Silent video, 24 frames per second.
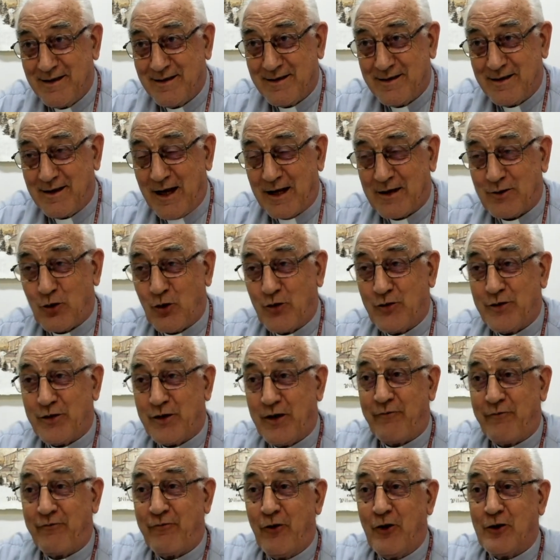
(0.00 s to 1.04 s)
that on
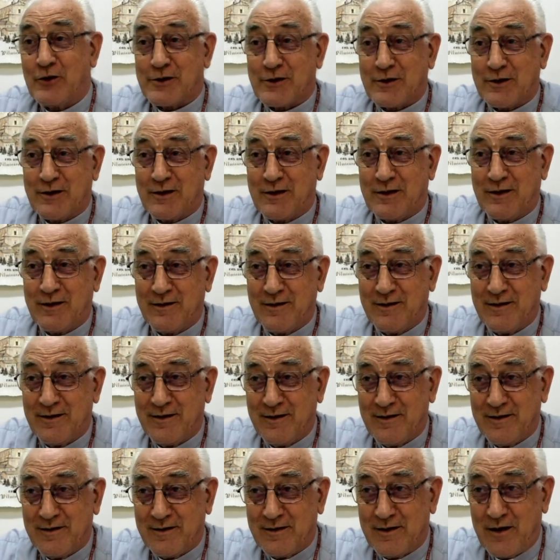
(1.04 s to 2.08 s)
the
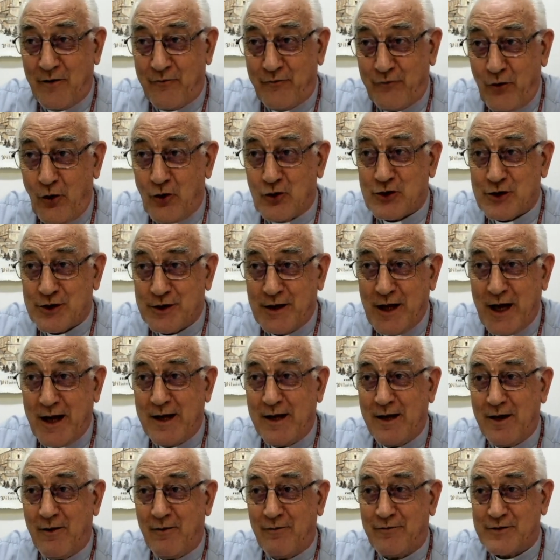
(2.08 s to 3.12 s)
first
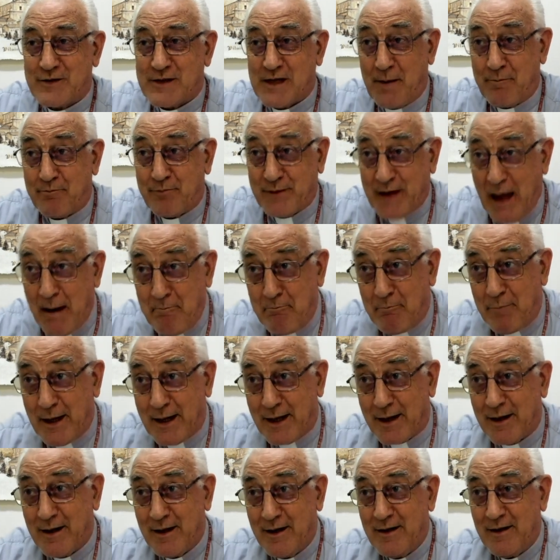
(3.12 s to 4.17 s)
day of
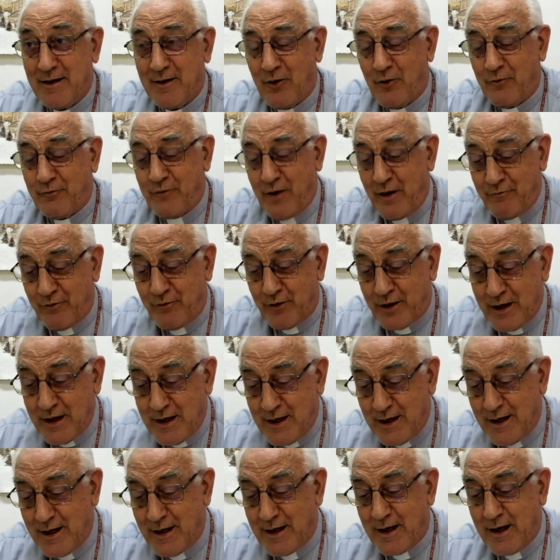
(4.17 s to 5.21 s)
September of every
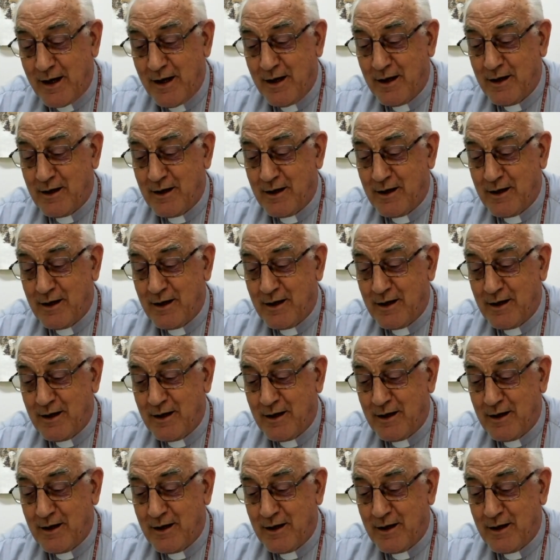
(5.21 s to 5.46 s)
year,